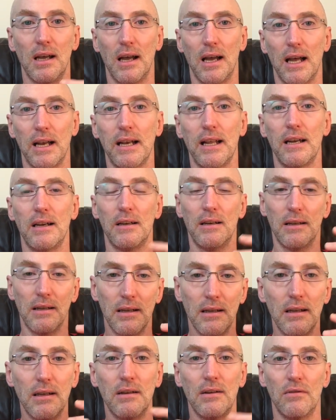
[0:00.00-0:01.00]
and then
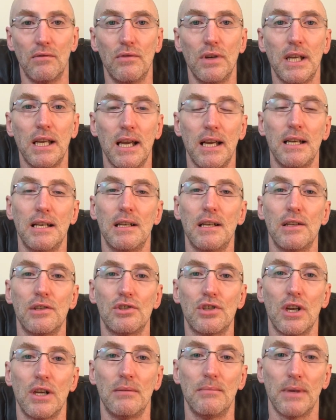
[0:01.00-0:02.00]
regaining its
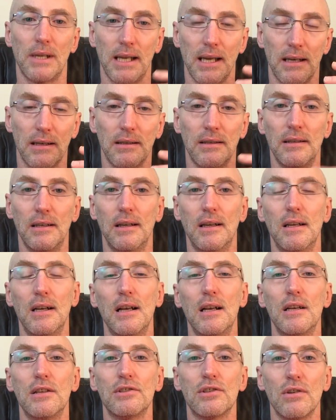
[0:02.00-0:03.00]
shape again.
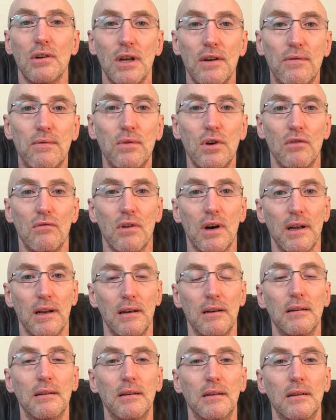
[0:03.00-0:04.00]
So if we
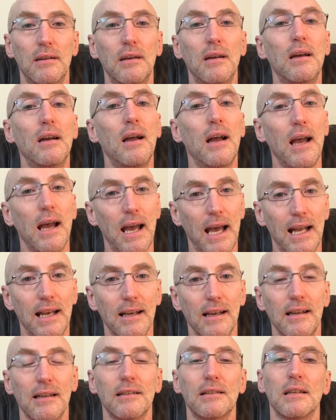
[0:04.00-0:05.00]
run
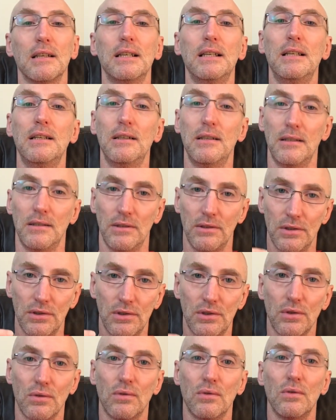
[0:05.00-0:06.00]
elegantly
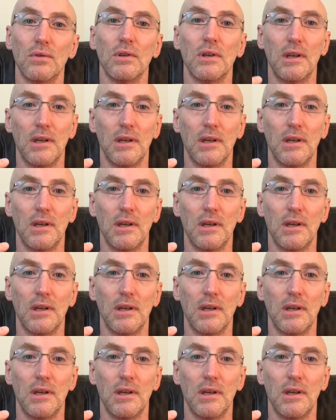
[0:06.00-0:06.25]
tall